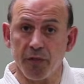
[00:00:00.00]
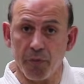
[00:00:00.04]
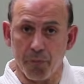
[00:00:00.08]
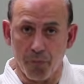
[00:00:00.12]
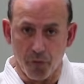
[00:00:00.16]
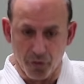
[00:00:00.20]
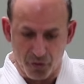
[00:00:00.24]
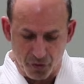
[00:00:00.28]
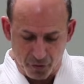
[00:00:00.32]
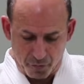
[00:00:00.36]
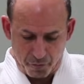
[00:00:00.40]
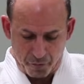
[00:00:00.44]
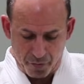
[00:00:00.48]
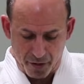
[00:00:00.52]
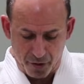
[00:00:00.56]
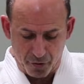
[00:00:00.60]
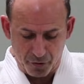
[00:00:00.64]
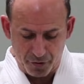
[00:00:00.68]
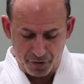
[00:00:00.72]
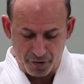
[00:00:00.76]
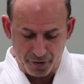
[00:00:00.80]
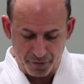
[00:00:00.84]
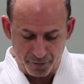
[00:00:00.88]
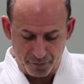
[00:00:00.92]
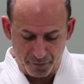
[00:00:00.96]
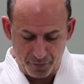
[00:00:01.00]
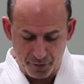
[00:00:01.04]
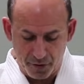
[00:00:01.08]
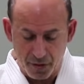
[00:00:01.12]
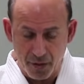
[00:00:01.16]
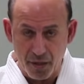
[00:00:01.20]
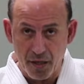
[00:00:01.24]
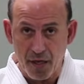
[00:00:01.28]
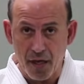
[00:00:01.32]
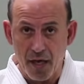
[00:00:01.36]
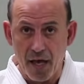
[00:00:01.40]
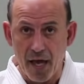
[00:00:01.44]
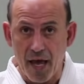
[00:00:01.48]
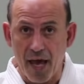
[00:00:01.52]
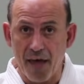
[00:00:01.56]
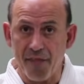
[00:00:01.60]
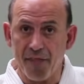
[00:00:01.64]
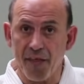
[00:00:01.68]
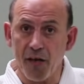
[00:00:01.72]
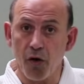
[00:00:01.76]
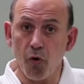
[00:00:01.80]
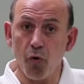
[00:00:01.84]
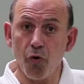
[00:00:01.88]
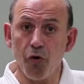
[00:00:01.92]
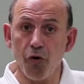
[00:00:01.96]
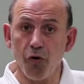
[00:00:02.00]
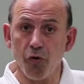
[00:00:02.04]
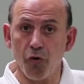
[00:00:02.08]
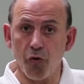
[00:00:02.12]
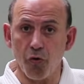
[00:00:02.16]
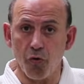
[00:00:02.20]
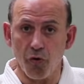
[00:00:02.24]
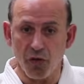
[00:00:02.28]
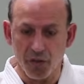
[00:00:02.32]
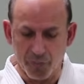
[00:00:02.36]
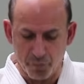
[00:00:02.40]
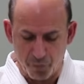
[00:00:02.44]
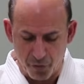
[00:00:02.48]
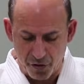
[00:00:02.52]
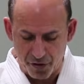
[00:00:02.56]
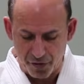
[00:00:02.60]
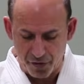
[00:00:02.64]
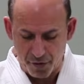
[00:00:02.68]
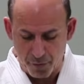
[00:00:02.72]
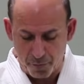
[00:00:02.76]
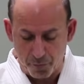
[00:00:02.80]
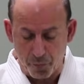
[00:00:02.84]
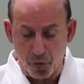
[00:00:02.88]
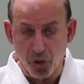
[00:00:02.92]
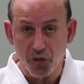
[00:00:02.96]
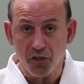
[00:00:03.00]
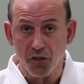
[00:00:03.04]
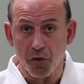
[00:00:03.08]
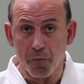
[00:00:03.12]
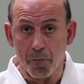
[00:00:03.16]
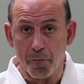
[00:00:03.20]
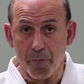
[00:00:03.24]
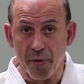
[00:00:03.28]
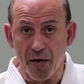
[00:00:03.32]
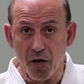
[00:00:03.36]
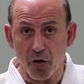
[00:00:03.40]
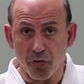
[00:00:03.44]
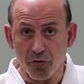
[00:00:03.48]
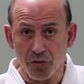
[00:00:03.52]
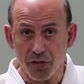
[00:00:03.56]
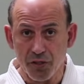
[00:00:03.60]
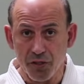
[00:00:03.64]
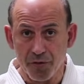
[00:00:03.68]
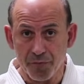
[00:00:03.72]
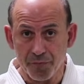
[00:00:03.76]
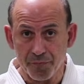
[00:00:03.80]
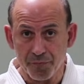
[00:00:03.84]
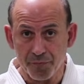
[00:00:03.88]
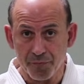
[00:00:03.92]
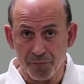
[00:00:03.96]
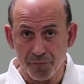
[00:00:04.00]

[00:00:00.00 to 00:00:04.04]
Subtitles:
the bottom belt, and then all you do is bring the bottom belt